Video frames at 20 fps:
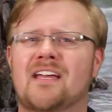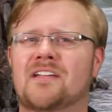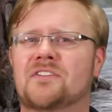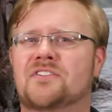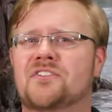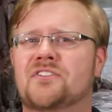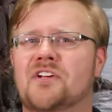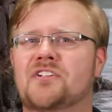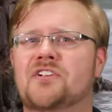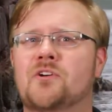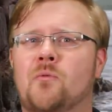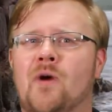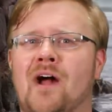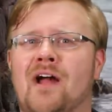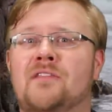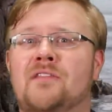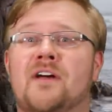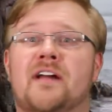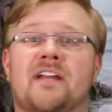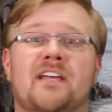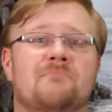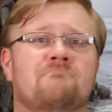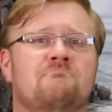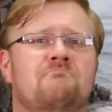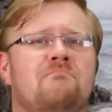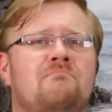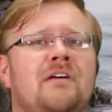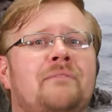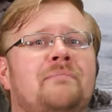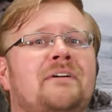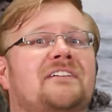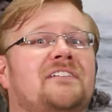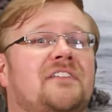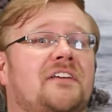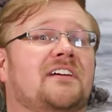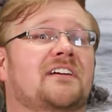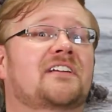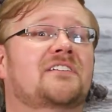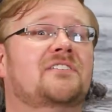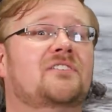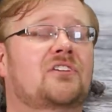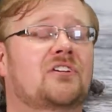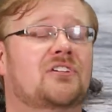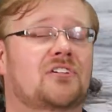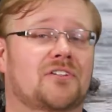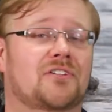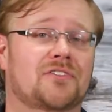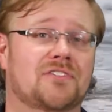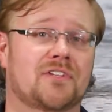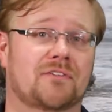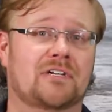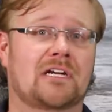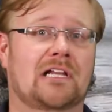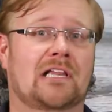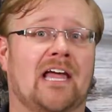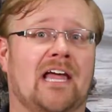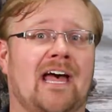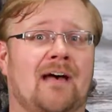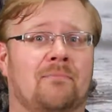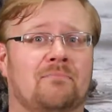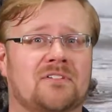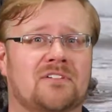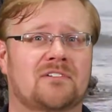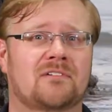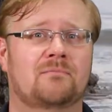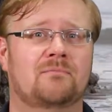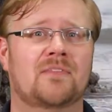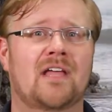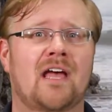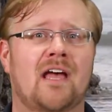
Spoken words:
in such a way that it mimicked the conditions of collapse.